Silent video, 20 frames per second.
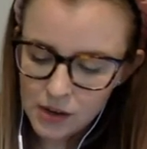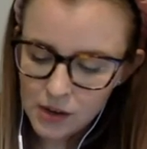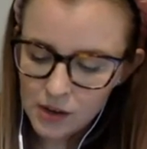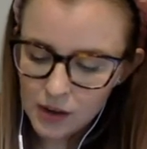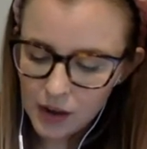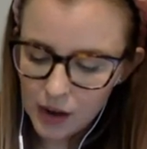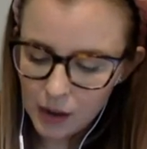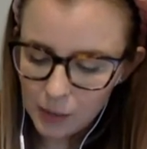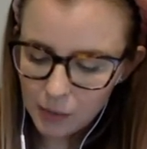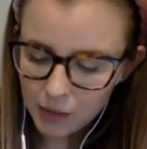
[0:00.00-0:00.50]

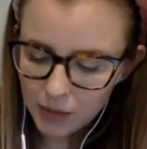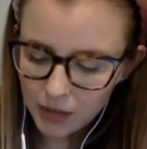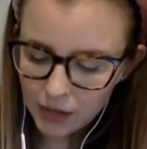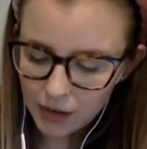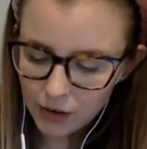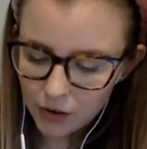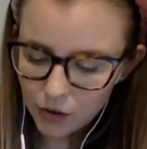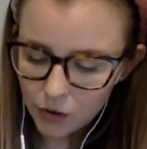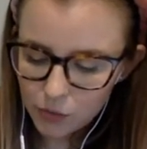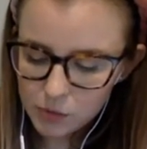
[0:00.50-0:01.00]
Obligate
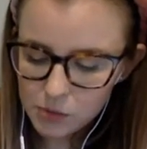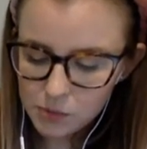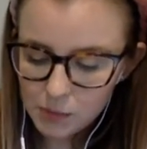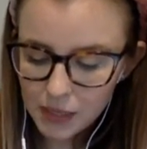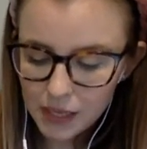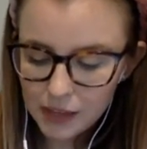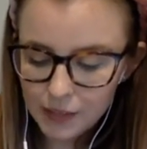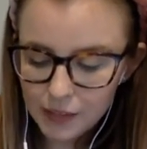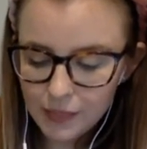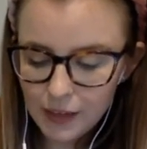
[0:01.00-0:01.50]
aerobes
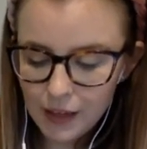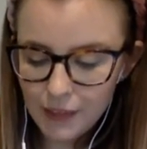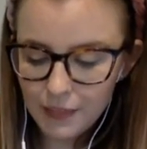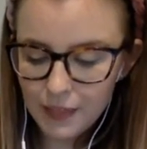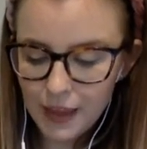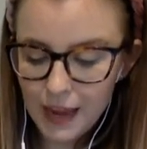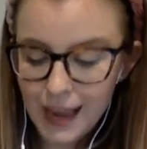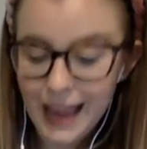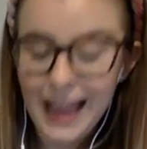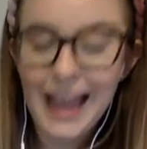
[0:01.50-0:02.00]
mean that
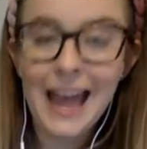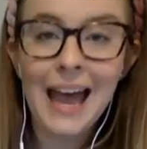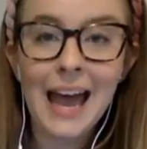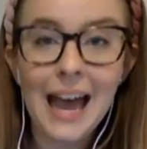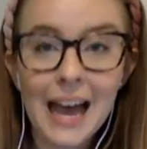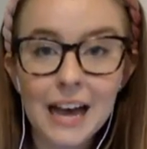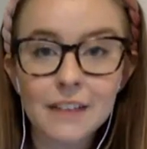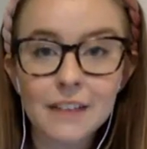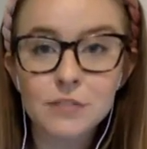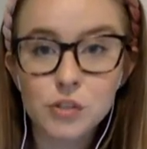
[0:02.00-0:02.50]
they
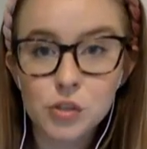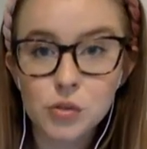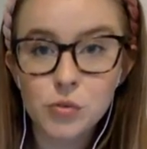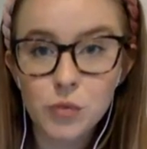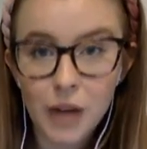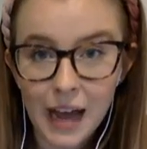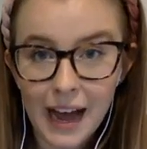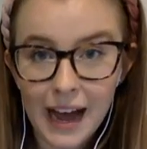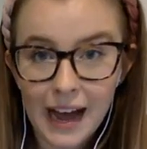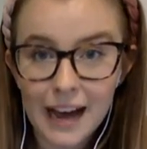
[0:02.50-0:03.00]
have to
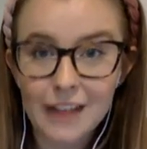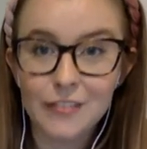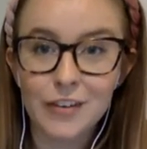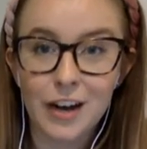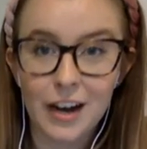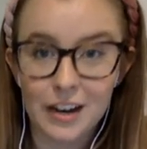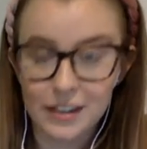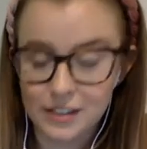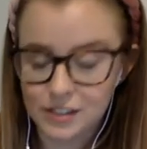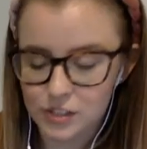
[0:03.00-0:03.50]
have
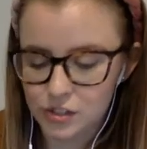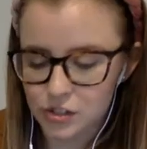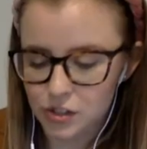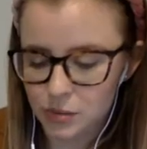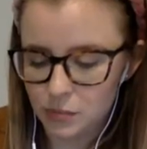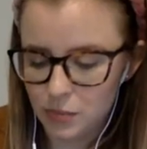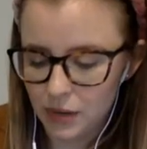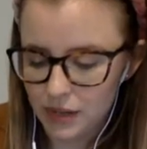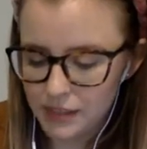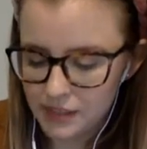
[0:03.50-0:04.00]
oxygen
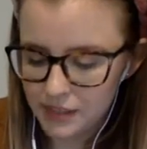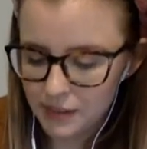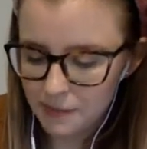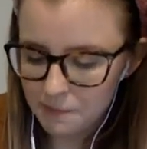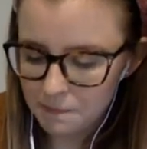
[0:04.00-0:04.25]
present.